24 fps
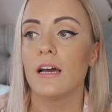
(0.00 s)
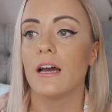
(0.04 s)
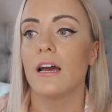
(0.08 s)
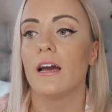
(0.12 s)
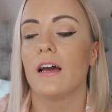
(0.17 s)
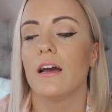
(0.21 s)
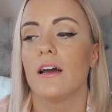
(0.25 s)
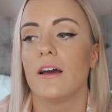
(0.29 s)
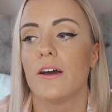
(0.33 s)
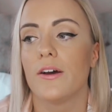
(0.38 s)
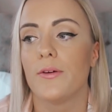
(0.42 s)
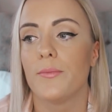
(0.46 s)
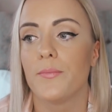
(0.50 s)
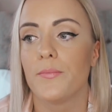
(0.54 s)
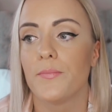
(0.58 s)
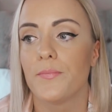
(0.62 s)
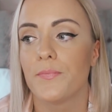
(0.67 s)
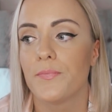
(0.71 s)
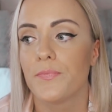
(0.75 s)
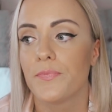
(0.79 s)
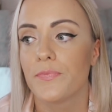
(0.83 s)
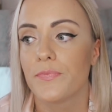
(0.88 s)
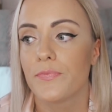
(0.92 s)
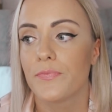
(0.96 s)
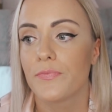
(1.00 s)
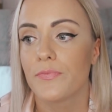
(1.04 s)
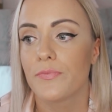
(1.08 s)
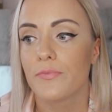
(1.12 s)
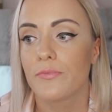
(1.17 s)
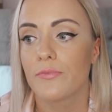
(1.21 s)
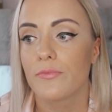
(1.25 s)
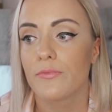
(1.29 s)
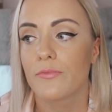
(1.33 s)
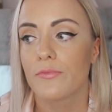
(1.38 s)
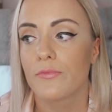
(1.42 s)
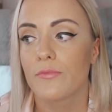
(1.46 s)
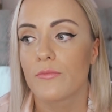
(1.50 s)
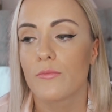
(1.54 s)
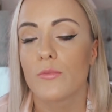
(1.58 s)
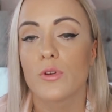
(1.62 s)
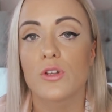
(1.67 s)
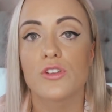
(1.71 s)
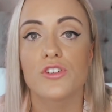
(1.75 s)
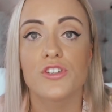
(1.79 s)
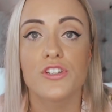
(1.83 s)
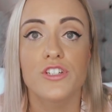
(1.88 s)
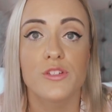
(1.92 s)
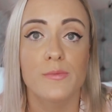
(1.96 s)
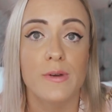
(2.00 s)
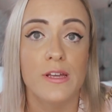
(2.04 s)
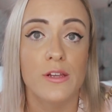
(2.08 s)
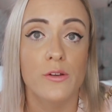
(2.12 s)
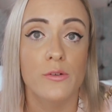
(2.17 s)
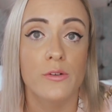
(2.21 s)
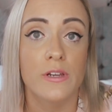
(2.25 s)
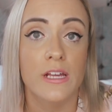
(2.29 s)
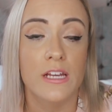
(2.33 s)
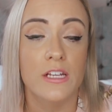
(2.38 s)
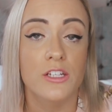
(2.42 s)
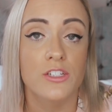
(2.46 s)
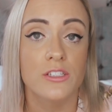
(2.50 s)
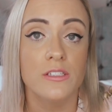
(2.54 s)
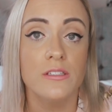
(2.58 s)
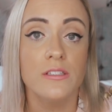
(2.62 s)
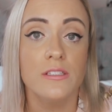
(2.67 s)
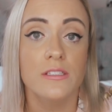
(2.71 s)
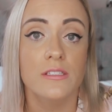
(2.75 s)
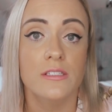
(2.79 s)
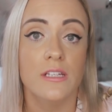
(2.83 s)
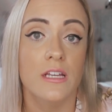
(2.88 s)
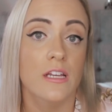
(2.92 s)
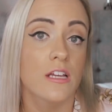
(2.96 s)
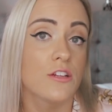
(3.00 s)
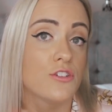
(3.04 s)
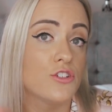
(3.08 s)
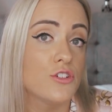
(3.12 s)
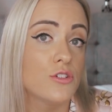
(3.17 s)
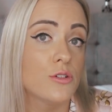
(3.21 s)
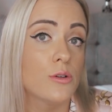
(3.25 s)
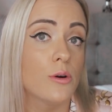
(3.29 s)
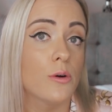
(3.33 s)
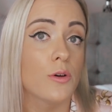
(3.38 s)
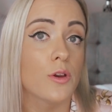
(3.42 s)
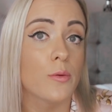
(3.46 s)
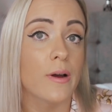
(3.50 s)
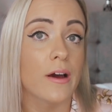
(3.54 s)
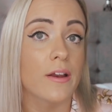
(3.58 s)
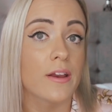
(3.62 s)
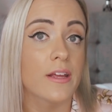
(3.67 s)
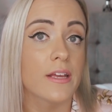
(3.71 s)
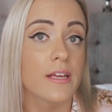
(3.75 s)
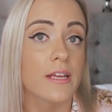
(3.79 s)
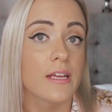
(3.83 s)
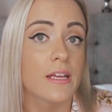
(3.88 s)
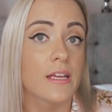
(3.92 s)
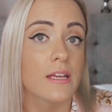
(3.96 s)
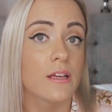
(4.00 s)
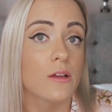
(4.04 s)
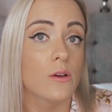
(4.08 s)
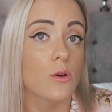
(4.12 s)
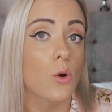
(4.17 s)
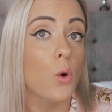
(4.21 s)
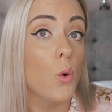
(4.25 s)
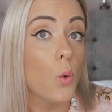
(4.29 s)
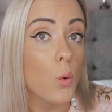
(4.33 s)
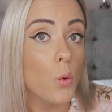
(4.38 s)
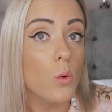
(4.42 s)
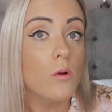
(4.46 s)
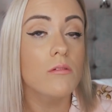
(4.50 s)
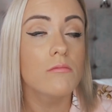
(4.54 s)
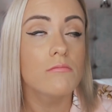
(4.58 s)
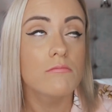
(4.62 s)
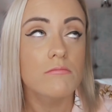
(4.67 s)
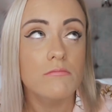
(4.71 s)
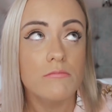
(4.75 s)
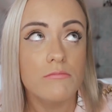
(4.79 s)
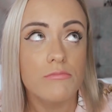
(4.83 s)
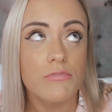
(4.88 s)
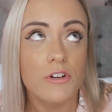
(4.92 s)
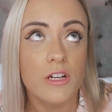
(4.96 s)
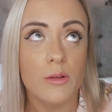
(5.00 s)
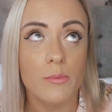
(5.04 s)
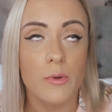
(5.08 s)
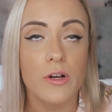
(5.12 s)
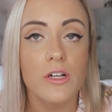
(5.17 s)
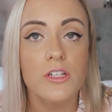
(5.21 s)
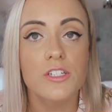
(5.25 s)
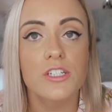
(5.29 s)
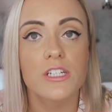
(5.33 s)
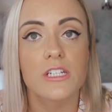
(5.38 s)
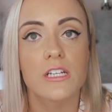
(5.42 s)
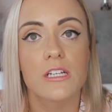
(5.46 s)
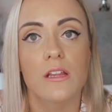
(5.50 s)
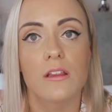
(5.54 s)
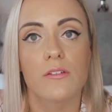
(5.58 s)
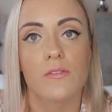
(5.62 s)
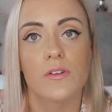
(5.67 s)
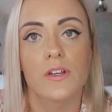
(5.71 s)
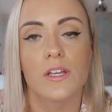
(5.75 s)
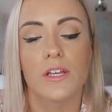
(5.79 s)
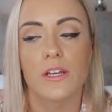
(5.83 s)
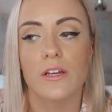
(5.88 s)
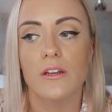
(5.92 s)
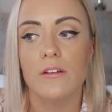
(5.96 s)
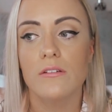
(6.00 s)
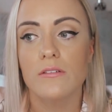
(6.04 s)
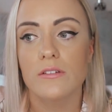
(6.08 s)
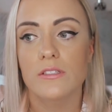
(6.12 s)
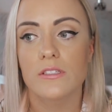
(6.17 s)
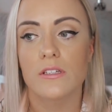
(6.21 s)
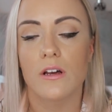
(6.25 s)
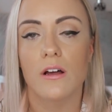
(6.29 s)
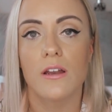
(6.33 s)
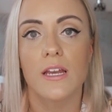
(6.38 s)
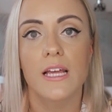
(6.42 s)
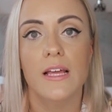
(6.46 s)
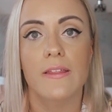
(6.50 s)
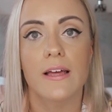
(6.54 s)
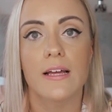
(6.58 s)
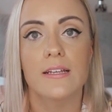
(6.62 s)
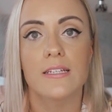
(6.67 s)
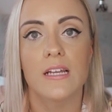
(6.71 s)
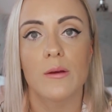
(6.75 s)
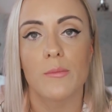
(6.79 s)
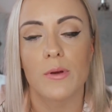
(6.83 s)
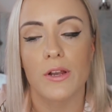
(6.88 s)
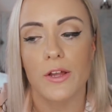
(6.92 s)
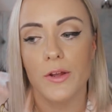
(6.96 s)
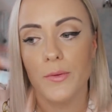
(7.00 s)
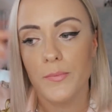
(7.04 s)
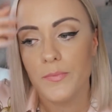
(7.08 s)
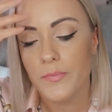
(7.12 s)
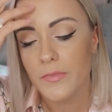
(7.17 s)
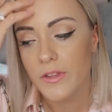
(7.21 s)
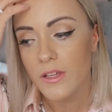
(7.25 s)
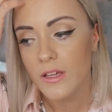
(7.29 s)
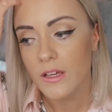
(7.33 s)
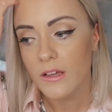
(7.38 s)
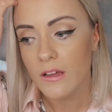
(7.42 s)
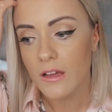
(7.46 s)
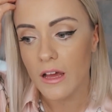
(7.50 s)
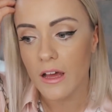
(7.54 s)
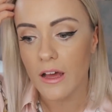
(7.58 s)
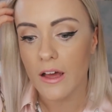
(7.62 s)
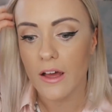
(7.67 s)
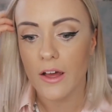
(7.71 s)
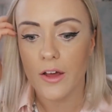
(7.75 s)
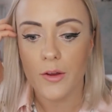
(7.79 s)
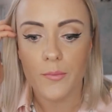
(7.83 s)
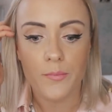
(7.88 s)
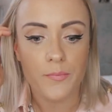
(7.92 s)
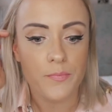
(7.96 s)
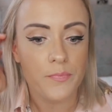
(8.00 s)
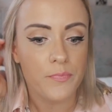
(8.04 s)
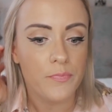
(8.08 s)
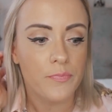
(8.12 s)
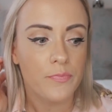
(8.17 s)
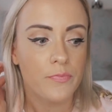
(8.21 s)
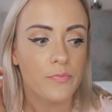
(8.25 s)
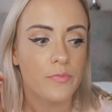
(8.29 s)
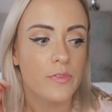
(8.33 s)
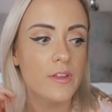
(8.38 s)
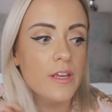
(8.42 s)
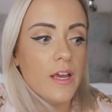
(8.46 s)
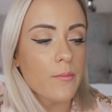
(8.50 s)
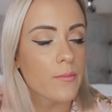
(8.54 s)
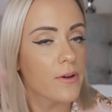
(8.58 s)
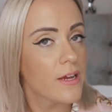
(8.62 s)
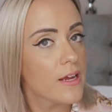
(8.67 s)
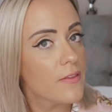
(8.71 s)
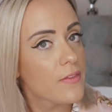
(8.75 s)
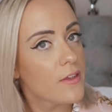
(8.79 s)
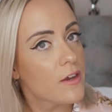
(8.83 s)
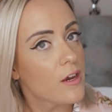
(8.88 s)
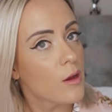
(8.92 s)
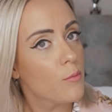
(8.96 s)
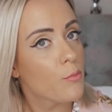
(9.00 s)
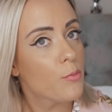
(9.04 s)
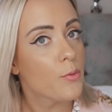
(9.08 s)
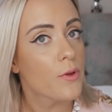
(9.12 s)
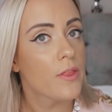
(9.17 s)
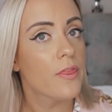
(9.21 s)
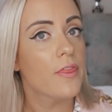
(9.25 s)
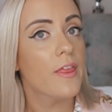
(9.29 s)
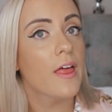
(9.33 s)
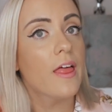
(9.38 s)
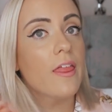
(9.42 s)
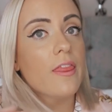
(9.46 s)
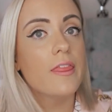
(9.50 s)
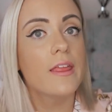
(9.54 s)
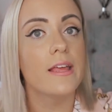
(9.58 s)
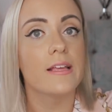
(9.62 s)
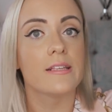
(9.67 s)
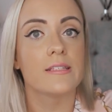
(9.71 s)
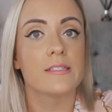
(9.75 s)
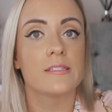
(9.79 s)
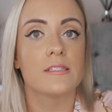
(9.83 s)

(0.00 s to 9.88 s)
But due to medical negligence, and I do go on about it all, pretty much, in another video, so I'll link that down below. Yeah, ended up with this.